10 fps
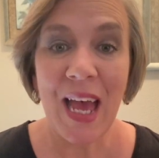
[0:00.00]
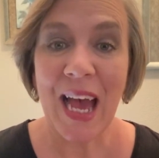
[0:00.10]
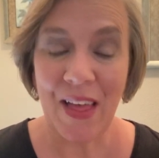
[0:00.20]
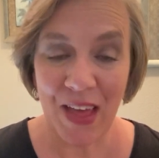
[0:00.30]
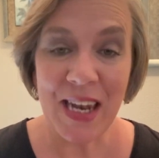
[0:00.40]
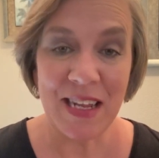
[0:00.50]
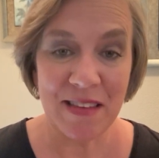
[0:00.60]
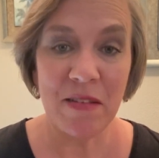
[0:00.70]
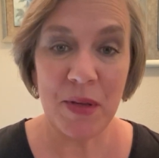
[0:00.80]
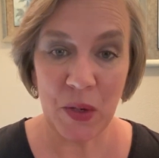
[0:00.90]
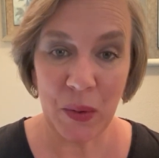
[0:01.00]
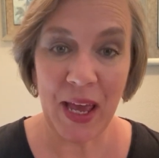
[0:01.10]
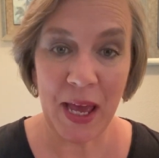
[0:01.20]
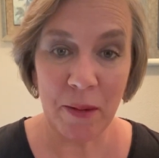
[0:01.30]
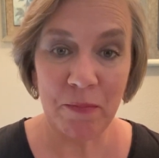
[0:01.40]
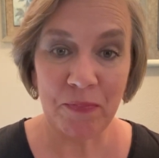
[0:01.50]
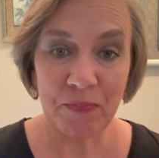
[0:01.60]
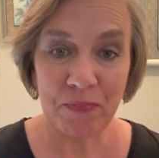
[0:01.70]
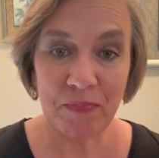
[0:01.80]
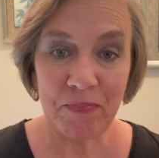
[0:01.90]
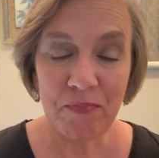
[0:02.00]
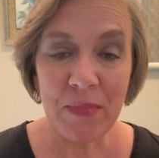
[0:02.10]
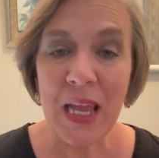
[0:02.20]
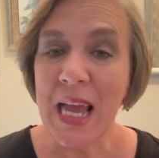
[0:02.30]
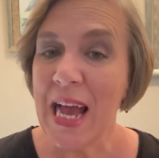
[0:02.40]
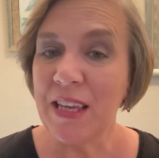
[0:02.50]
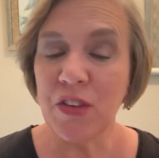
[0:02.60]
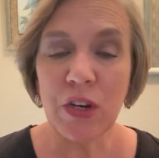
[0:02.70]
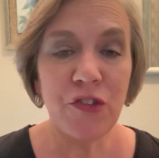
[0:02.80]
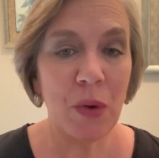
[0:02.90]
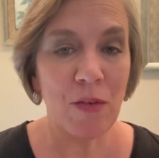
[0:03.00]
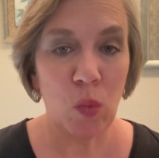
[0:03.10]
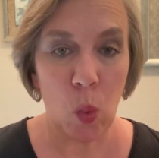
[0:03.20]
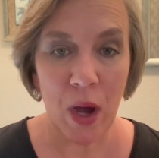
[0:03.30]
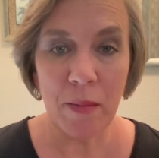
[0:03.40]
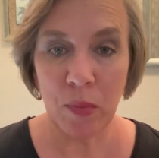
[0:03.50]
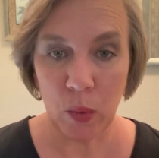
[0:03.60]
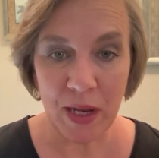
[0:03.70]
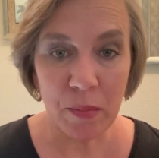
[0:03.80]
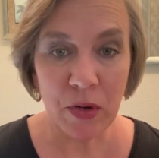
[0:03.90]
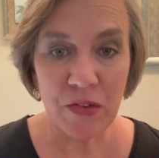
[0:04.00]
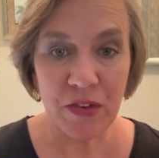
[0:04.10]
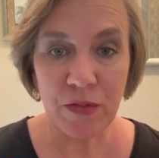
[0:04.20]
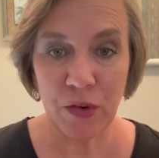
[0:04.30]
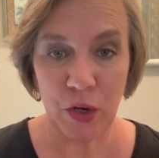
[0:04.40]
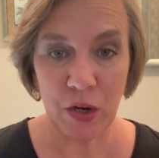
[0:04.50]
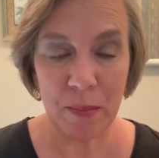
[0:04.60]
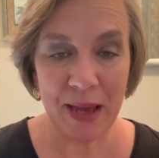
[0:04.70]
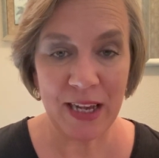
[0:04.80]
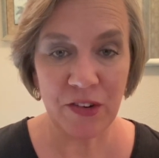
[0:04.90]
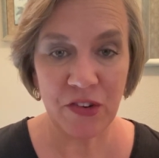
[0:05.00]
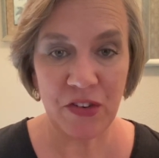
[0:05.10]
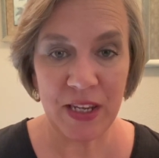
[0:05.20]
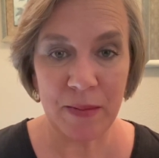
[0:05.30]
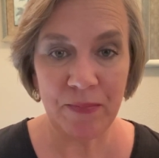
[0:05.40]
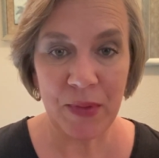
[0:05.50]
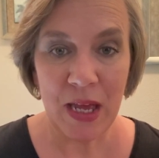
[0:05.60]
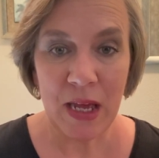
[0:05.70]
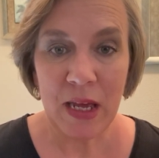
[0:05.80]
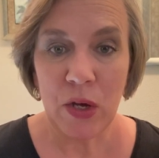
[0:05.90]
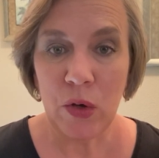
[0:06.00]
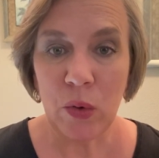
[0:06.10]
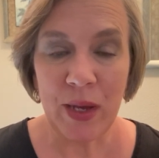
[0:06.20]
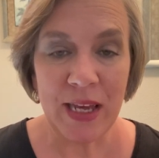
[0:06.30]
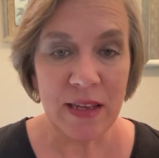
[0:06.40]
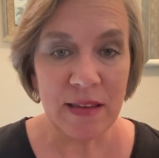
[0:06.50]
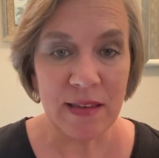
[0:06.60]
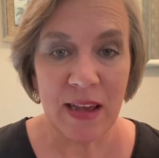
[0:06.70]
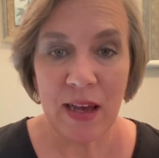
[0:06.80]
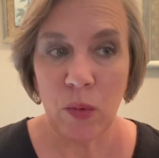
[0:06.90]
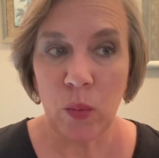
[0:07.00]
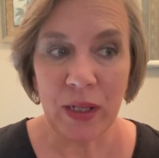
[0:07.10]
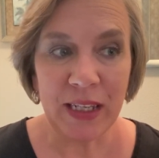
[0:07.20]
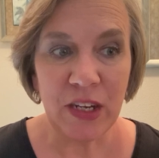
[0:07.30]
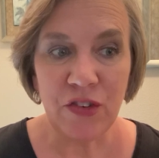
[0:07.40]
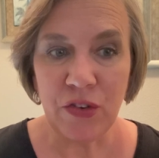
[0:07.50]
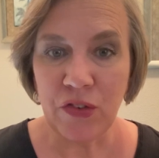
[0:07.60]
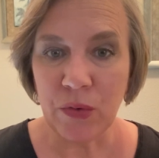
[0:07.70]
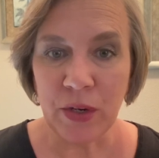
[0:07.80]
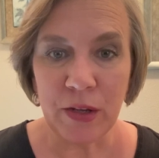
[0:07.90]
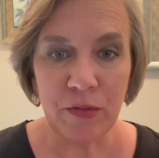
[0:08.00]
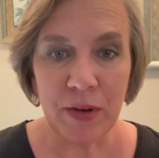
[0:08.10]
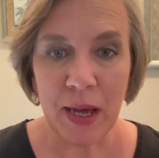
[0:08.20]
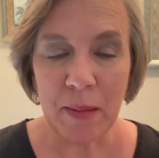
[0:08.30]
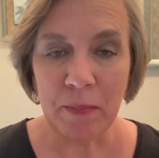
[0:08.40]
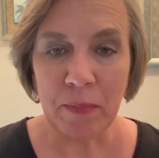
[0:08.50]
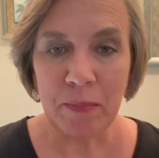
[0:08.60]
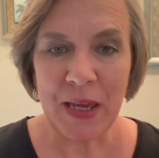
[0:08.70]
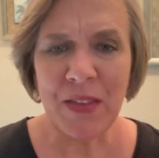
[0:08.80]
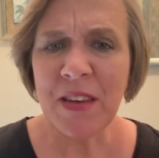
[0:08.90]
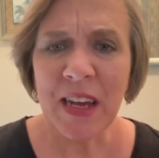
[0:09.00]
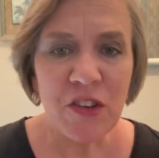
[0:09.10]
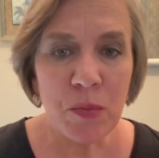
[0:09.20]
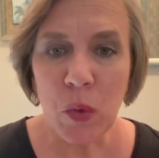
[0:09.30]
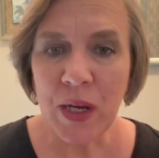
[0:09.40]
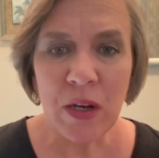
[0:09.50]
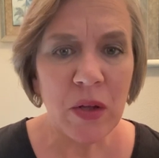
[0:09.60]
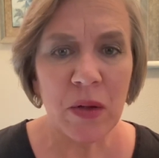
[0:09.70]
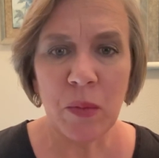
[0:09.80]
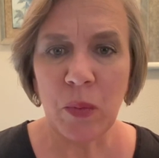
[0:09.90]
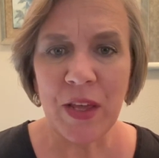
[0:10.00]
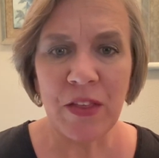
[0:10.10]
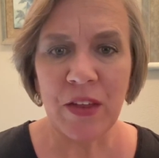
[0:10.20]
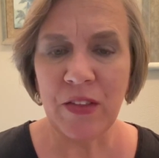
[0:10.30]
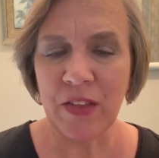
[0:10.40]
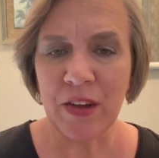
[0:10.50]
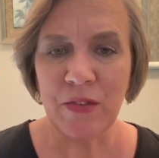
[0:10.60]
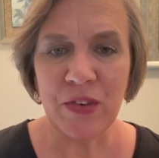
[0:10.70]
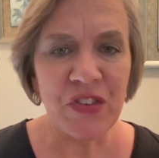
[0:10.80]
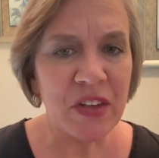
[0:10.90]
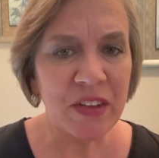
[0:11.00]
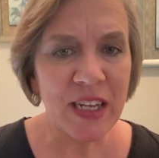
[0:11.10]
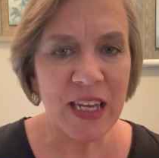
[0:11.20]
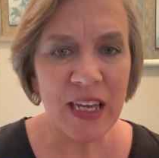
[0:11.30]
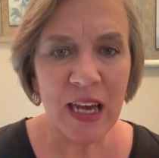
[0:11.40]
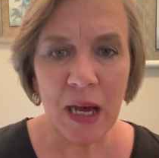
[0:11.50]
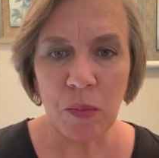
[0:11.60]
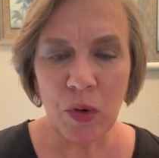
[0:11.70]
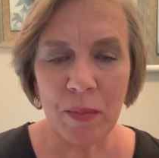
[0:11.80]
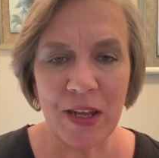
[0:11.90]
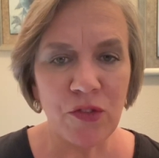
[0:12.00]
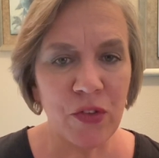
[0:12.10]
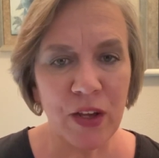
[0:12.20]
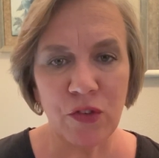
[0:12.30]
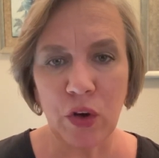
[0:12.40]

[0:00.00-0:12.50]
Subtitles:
And that needs to be okay. As long as you have one point person for your compassion team who is willing to sort of be the touch point with the facility when major things are